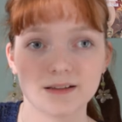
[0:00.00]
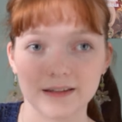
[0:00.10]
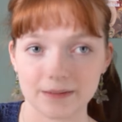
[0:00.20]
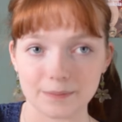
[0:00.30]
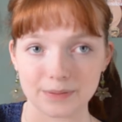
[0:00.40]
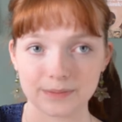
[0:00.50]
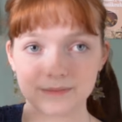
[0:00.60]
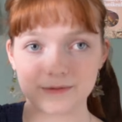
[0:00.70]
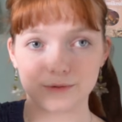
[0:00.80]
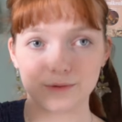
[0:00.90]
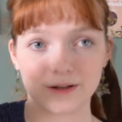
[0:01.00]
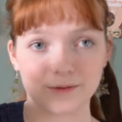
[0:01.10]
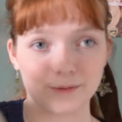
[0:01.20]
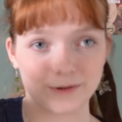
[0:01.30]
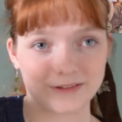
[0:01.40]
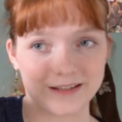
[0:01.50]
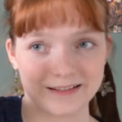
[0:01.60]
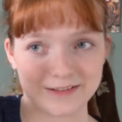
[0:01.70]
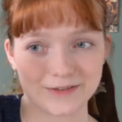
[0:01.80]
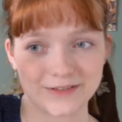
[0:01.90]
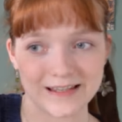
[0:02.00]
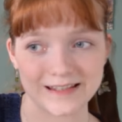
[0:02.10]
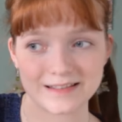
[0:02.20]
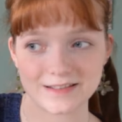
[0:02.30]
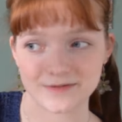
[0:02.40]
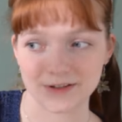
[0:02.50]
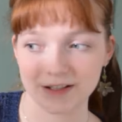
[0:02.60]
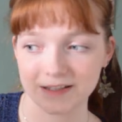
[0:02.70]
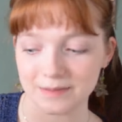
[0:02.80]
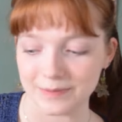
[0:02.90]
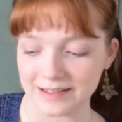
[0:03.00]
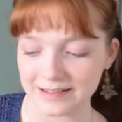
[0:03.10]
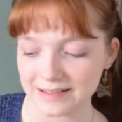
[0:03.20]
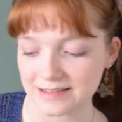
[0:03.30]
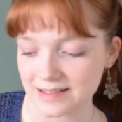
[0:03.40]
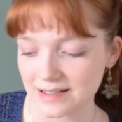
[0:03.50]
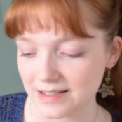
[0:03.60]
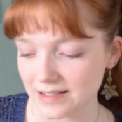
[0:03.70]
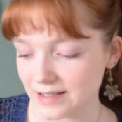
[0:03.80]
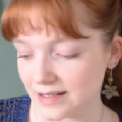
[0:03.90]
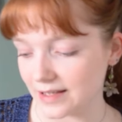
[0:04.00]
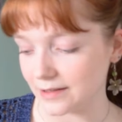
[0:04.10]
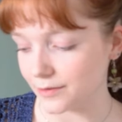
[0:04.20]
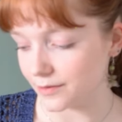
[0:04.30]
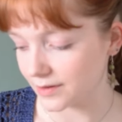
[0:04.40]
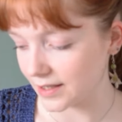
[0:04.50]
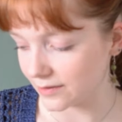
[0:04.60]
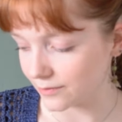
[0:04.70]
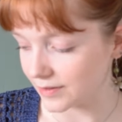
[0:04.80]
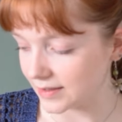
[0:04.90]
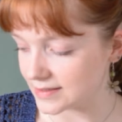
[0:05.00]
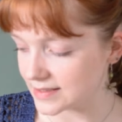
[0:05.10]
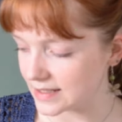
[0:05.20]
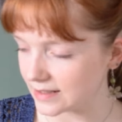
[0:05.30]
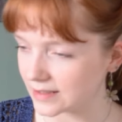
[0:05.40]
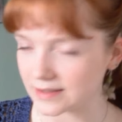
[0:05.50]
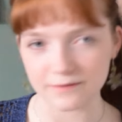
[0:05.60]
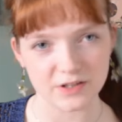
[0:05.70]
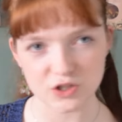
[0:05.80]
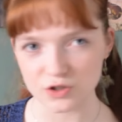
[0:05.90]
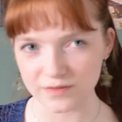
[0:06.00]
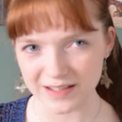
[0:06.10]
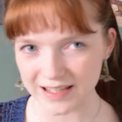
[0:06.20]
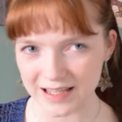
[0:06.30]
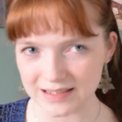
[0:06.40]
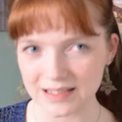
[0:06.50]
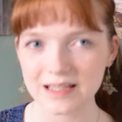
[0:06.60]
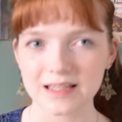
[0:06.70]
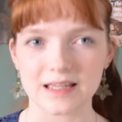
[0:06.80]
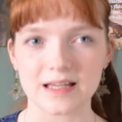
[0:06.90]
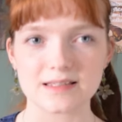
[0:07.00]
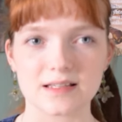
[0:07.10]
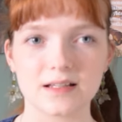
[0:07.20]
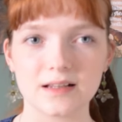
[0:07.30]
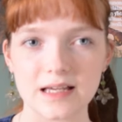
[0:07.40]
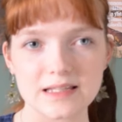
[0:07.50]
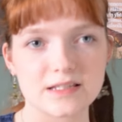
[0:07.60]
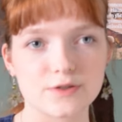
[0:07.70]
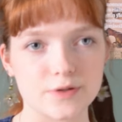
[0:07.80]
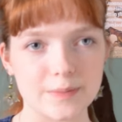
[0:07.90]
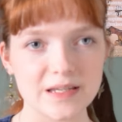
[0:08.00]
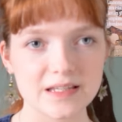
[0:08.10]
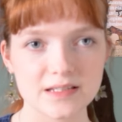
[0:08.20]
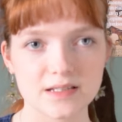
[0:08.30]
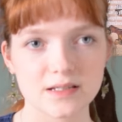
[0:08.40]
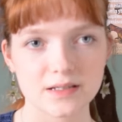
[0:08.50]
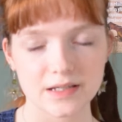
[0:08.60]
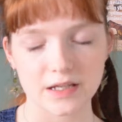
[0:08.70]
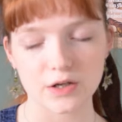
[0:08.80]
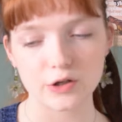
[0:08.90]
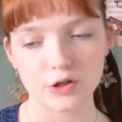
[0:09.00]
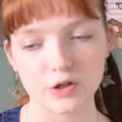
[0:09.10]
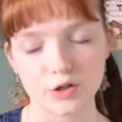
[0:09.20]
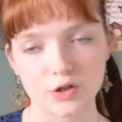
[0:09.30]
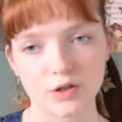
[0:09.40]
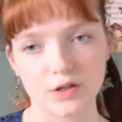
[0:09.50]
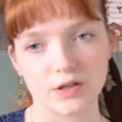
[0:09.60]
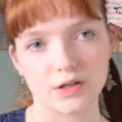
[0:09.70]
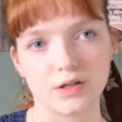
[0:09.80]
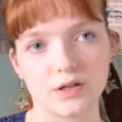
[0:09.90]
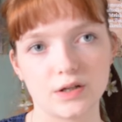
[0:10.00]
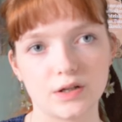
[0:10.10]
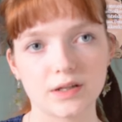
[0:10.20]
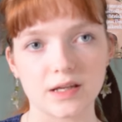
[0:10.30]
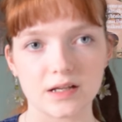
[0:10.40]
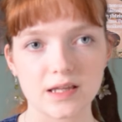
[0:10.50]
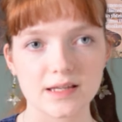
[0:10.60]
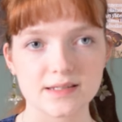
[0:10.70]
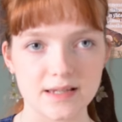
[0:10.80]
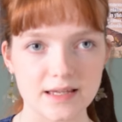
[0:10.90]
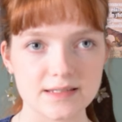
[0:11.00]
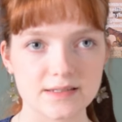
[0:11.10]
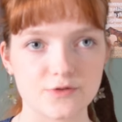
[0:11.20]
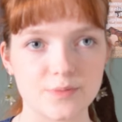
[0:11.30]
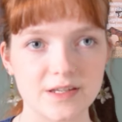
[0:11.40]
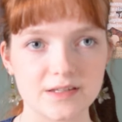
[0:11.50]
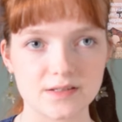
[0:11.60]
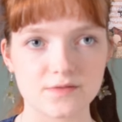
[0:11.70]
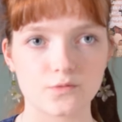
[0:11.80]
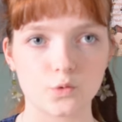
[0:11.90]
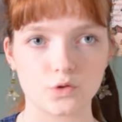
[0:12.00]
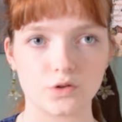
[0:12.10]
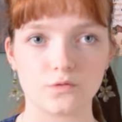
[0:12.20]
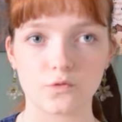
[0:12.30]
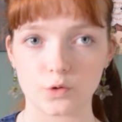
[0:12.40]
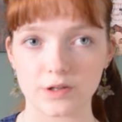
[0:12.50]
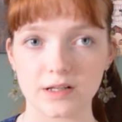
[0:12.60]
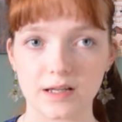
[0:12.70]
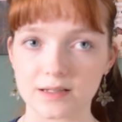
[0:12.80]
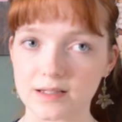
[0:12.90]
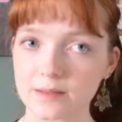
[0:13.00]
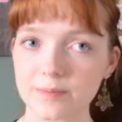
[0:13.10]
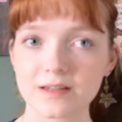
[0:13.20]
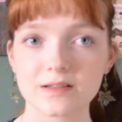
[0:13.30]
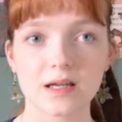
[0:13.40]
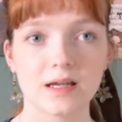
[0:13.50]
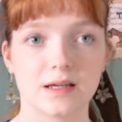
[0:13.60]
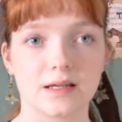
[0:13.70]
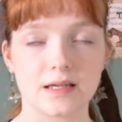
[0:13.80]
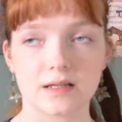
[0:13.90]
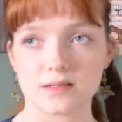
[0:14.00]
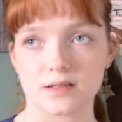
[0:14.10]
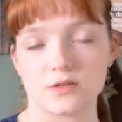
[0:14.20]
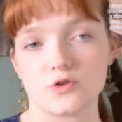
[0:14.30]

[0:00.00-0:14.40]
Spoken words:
yep, so I don't know what else to say. It's very in the beginnings and you cannot really see like the vision of it yet. It has like lace trimmings here. Yeah, it has lace trimmings for the like neckband. It has like a